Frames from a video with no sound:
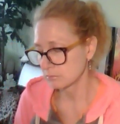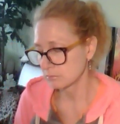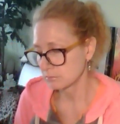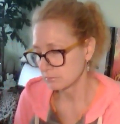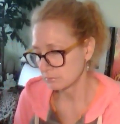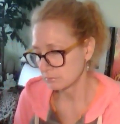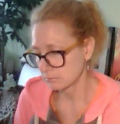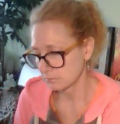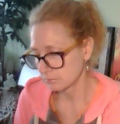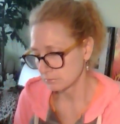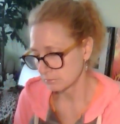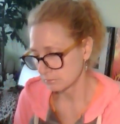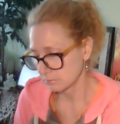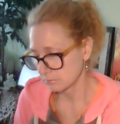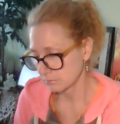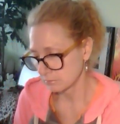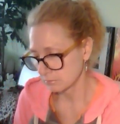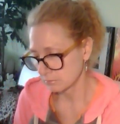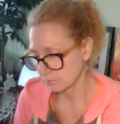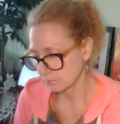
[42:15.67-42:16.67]

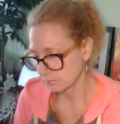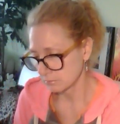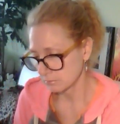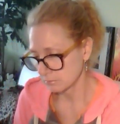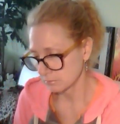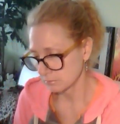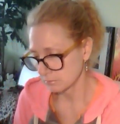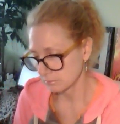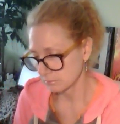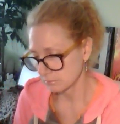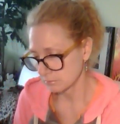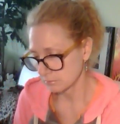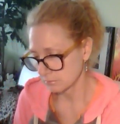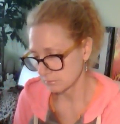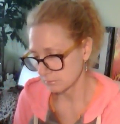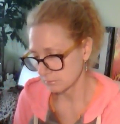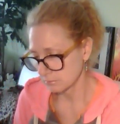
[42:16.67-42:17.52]
No one is speaking in this clip.